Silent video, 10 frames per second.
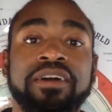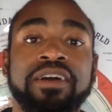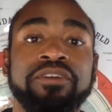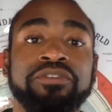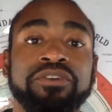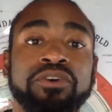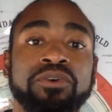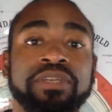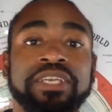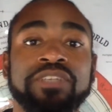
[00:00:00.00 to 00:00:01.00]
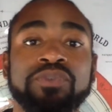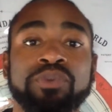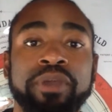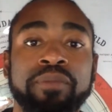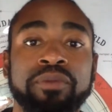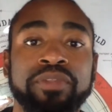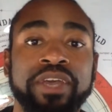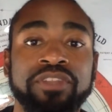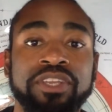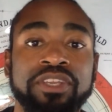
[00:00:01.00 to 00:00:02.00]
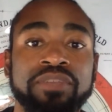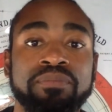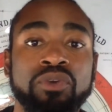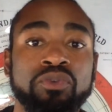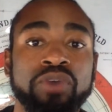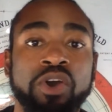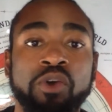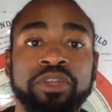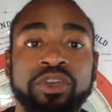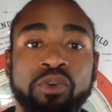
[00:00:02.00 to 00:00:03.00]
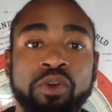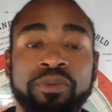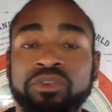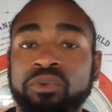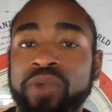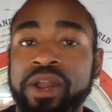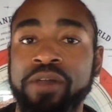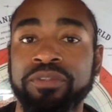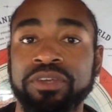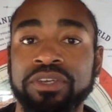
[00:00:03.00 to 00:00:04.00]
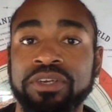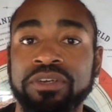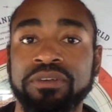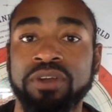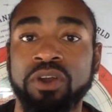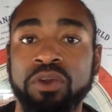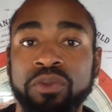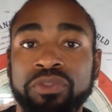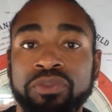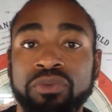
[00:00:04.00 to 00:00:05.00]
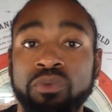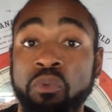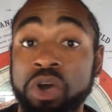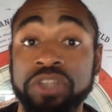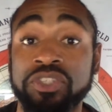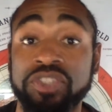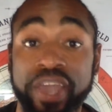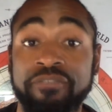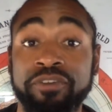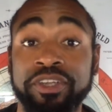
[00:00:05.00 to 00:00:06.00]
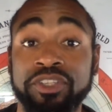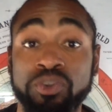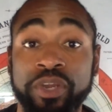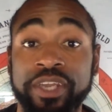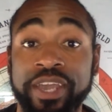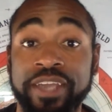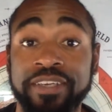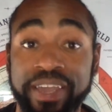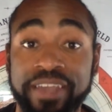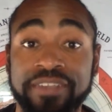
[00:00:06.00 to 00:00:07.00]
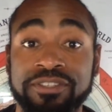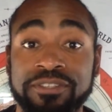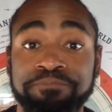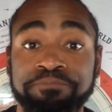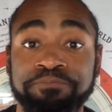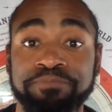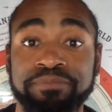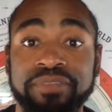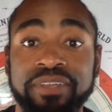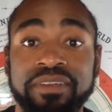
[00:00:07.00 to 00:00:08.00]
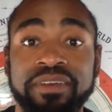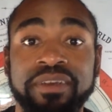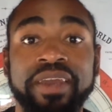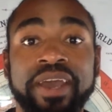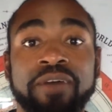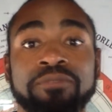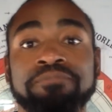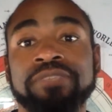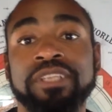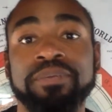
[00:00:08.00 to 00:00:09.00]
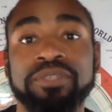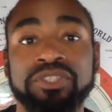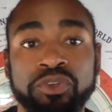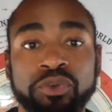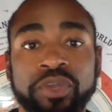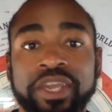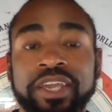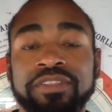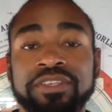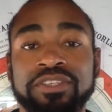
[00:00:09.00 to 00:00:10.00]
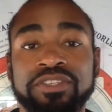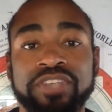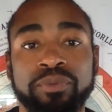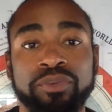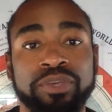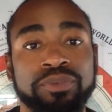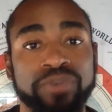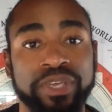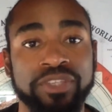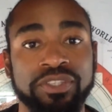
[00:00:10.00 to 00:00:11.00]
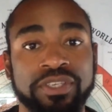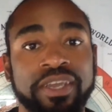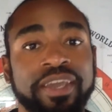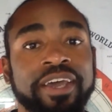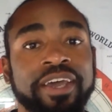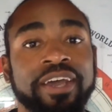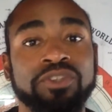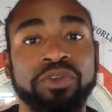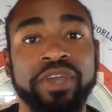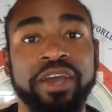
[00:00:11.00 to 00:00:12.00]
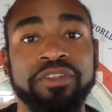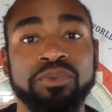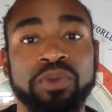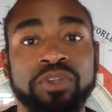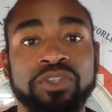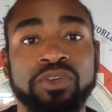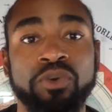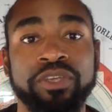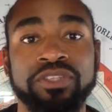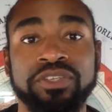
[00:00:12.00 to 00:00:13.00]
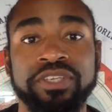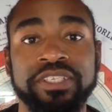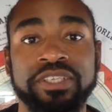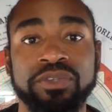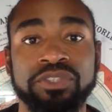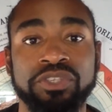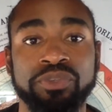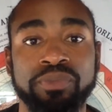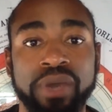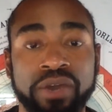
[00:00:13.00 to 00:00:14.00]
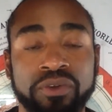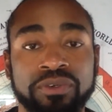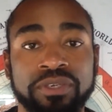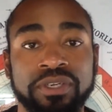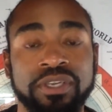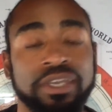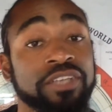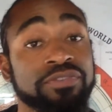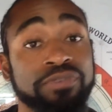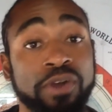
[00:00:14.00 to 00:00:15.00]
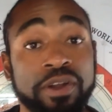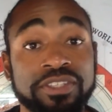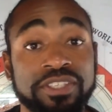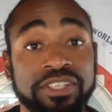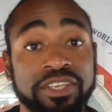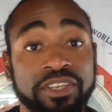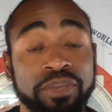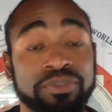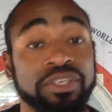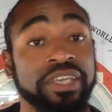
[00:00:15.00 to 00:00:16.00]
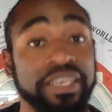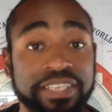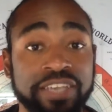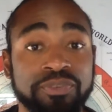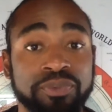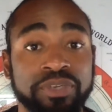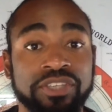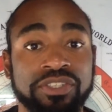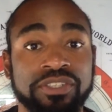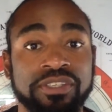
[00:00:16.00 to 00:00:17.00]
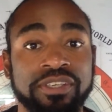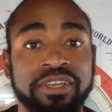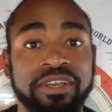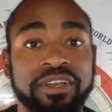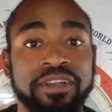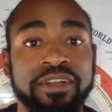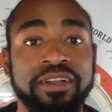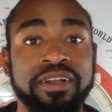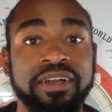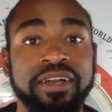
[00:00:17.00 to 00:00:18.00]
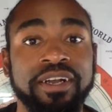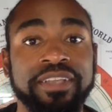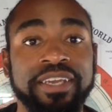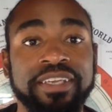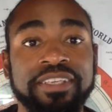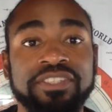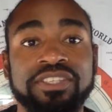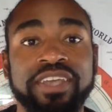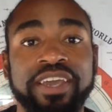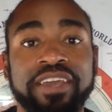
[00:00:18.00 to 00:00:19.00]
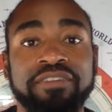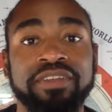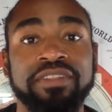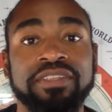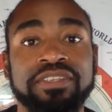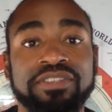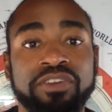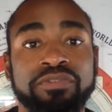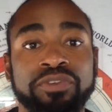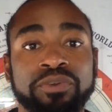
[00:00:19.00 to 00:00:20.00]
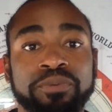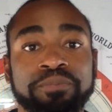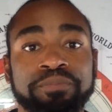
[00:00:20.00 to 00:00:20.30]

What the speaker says: Also, let's remember that the Moon only orbits around the Earth once every 28 days. Now, let me show you again in this example demonstration. I'll show you how this works according to the heliocentric model as far as the eclipse and his explanation that he just gave in this interview.